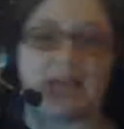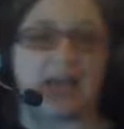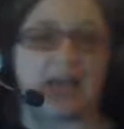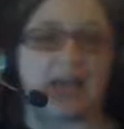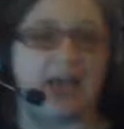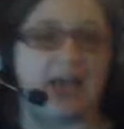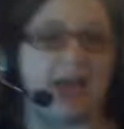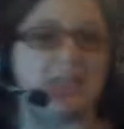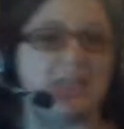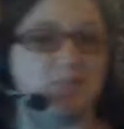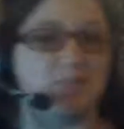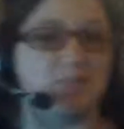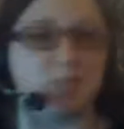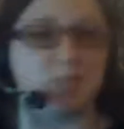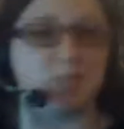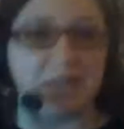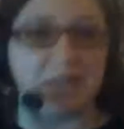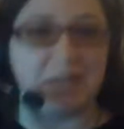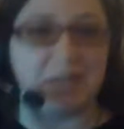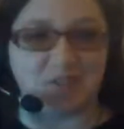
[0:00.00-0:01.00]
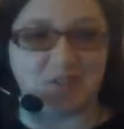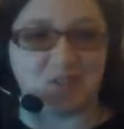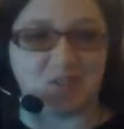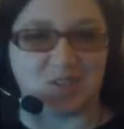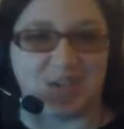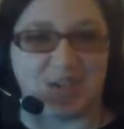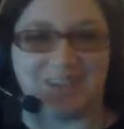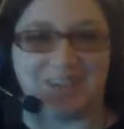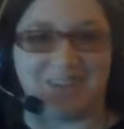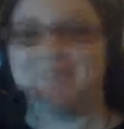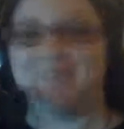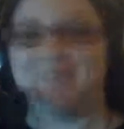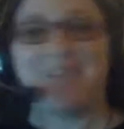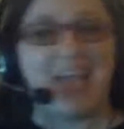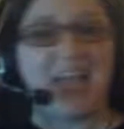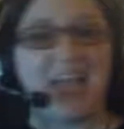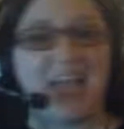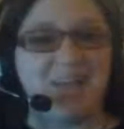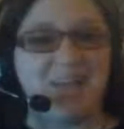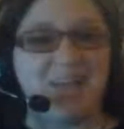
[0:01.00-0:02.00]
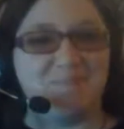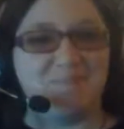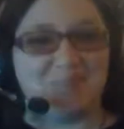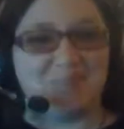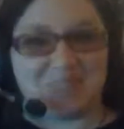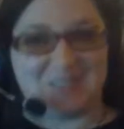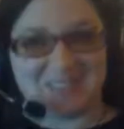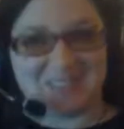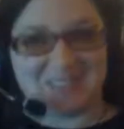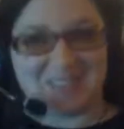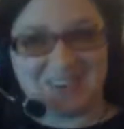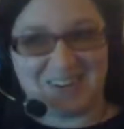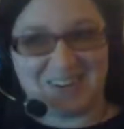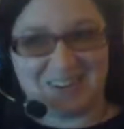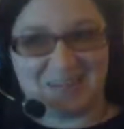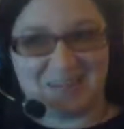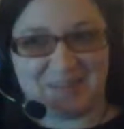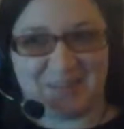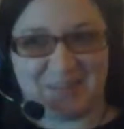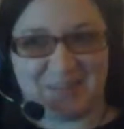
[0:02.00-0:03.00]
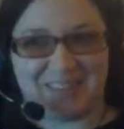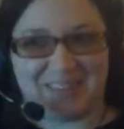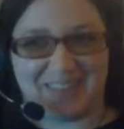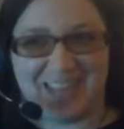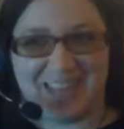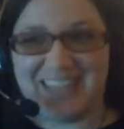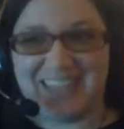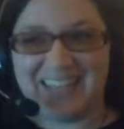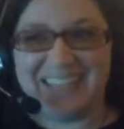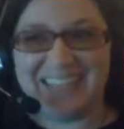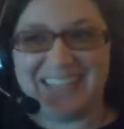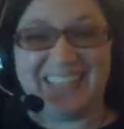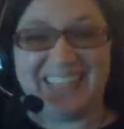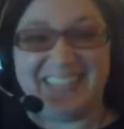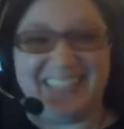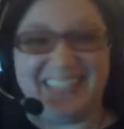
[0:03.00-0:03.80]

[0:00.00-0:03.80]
and I had some speakers on. Oops. Sorry about that.